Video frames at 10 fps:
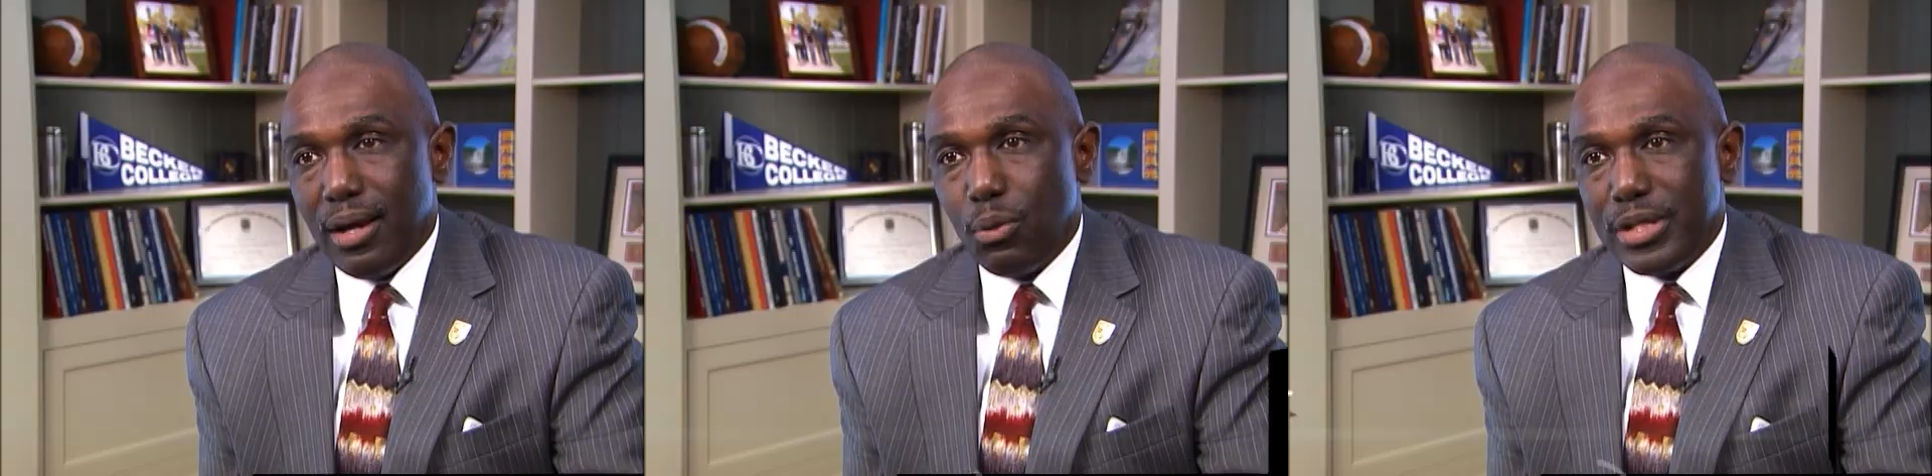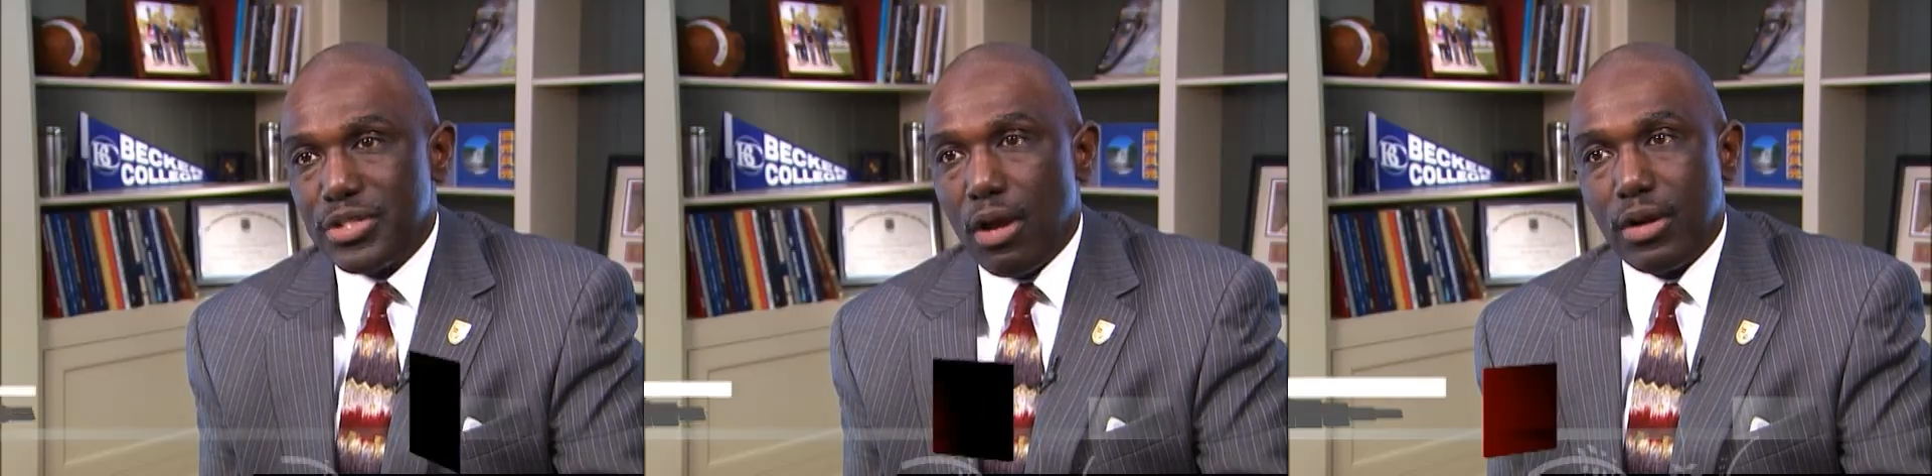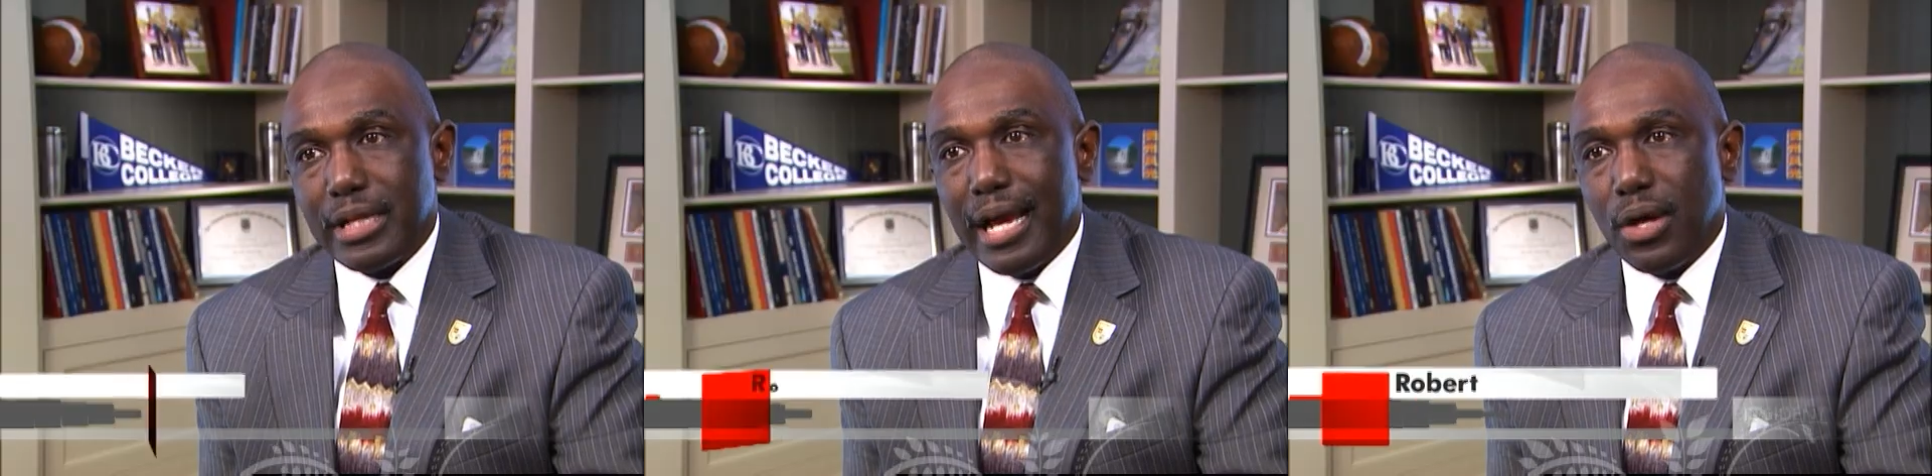And we
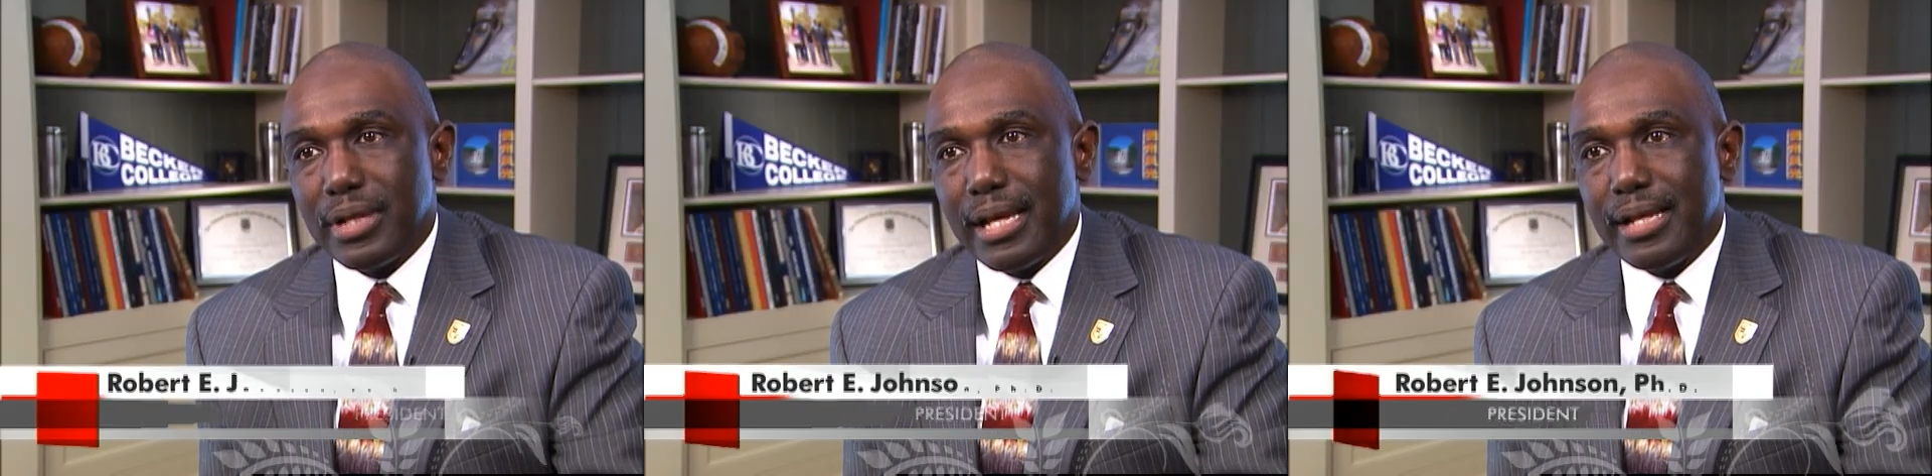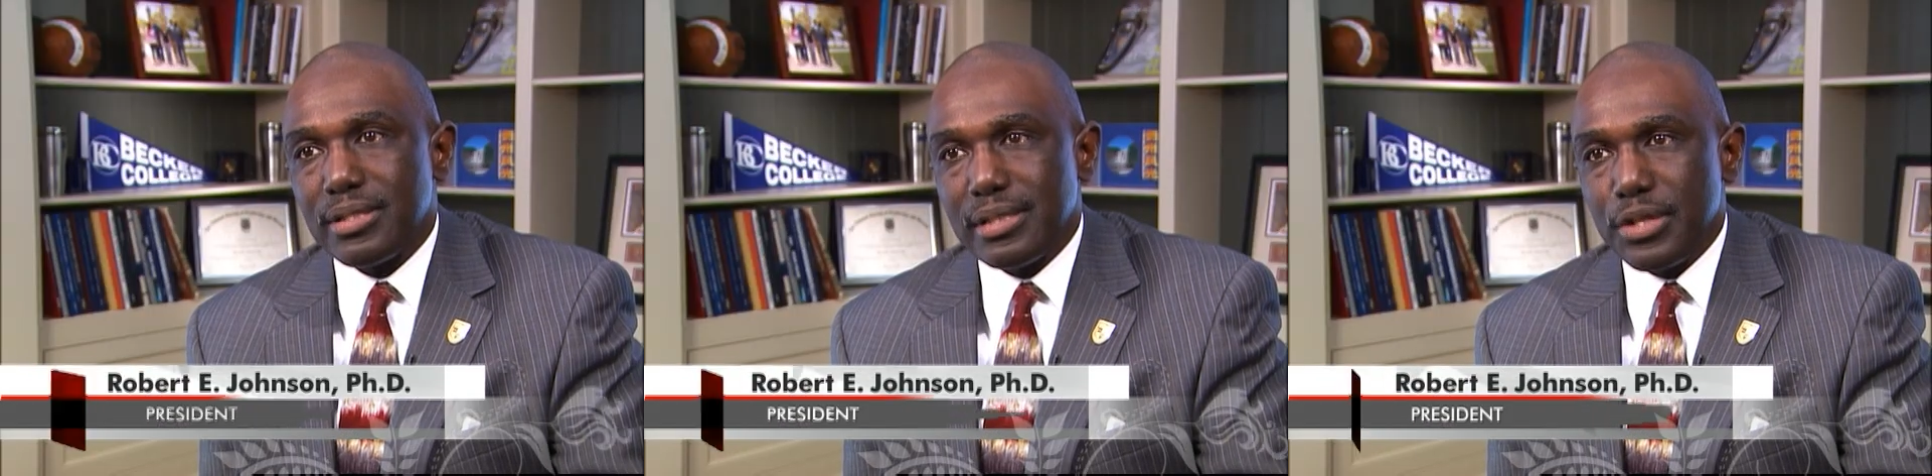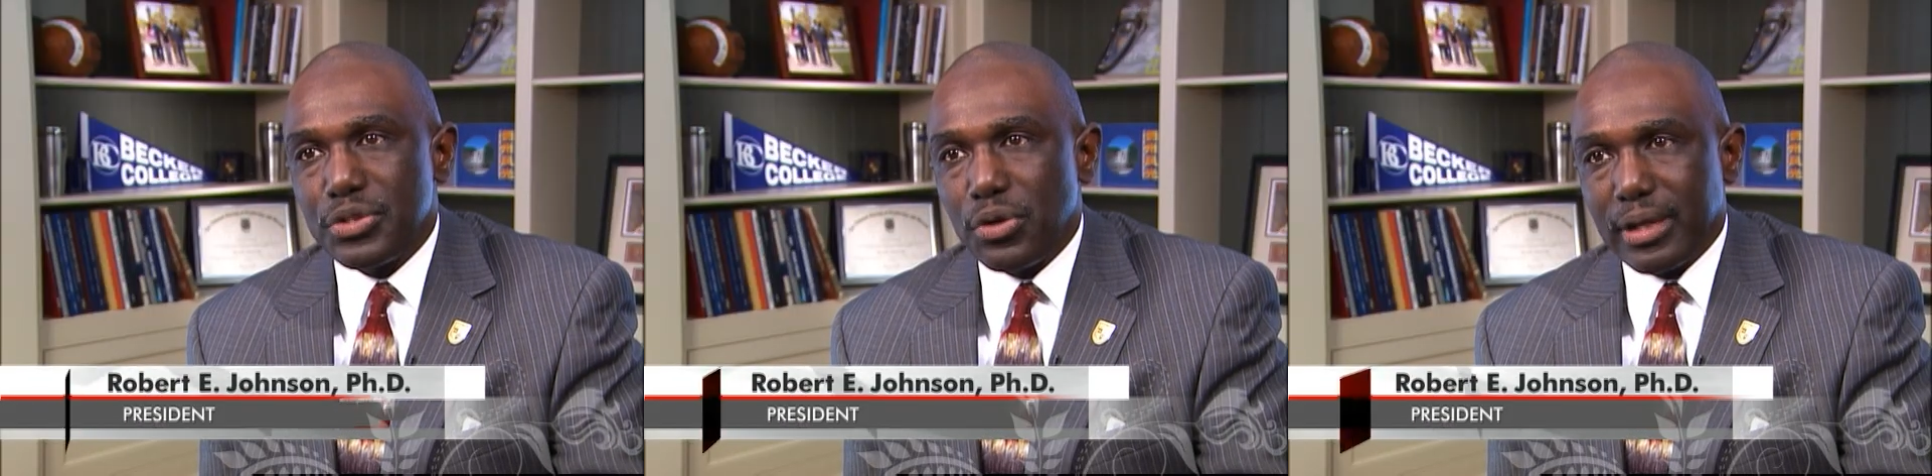started out as
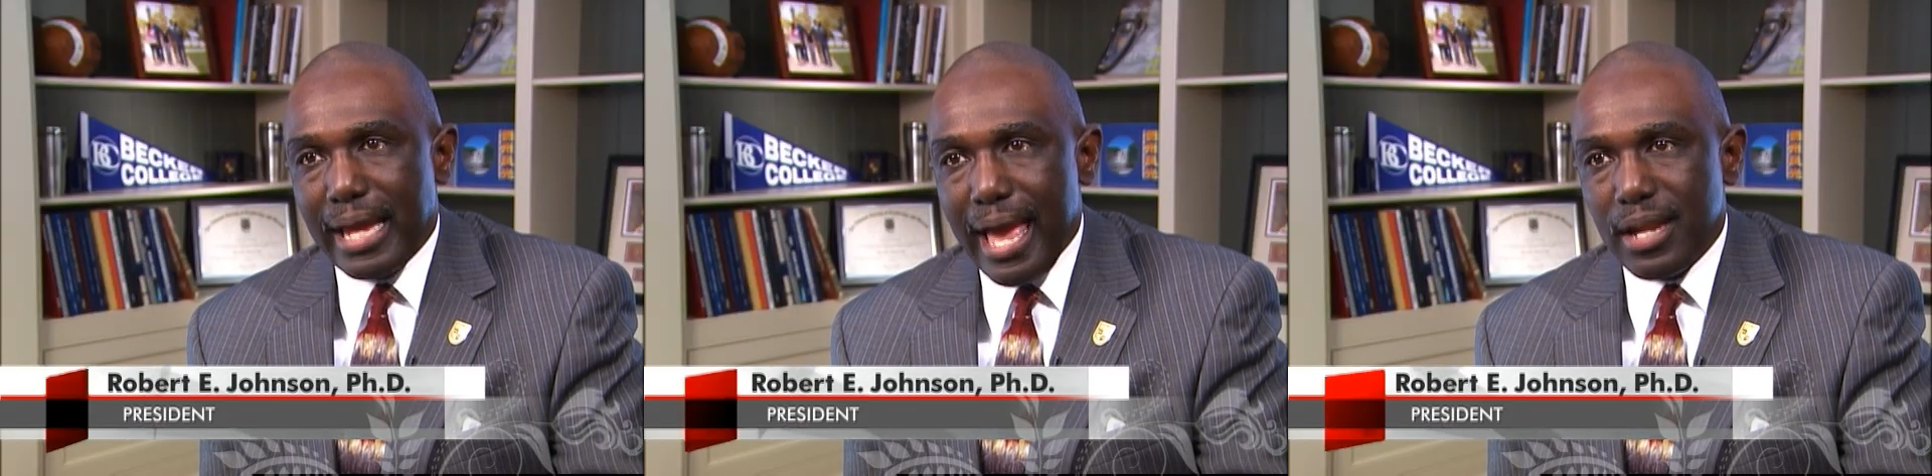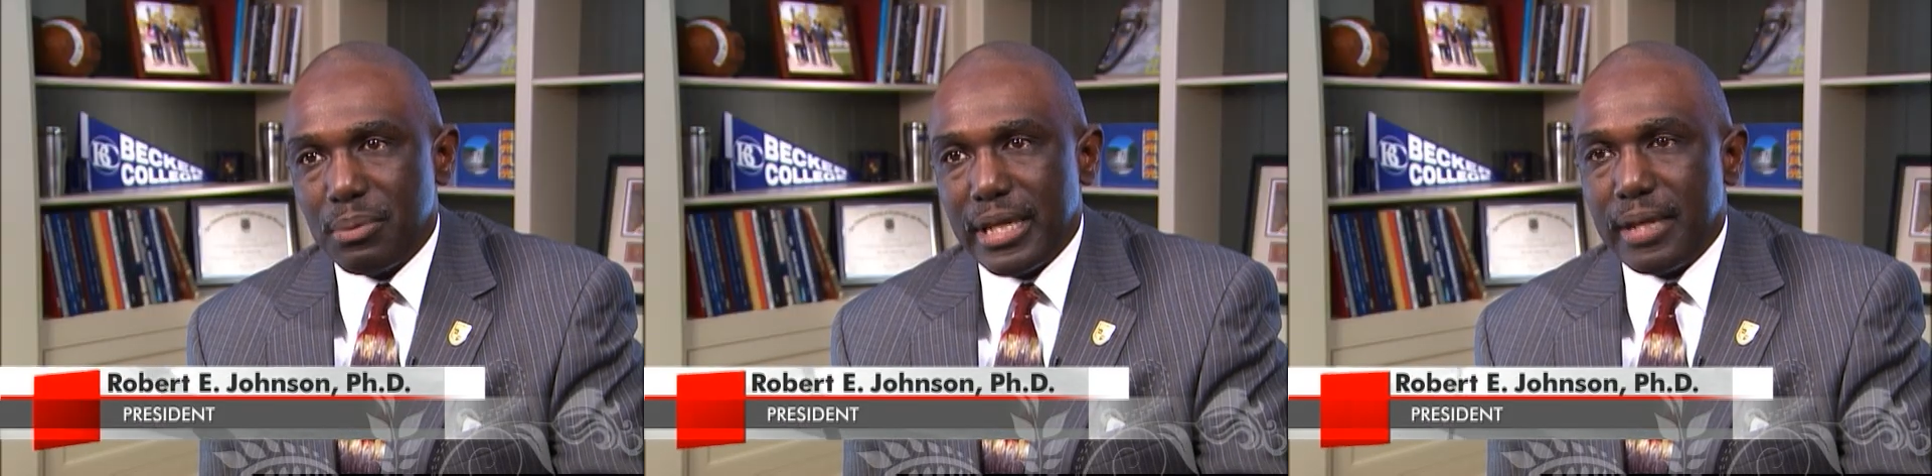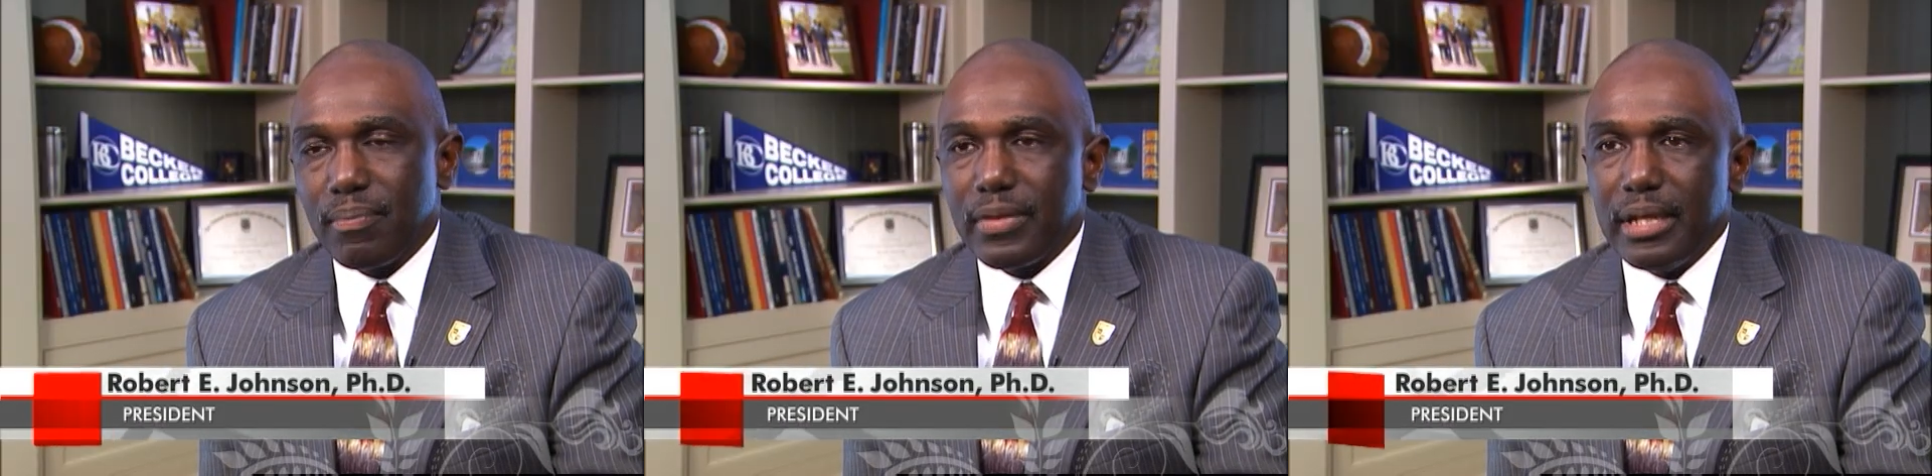Leicester Academy,